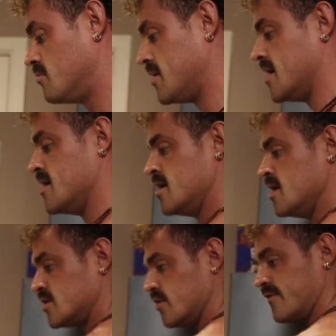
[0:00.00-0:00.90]
to be
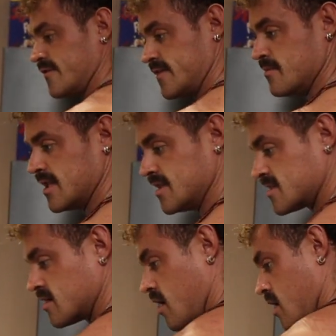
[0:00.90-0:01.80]
250
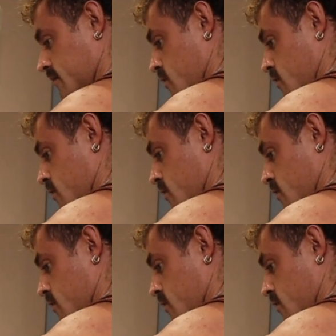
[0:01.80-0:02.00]
mils of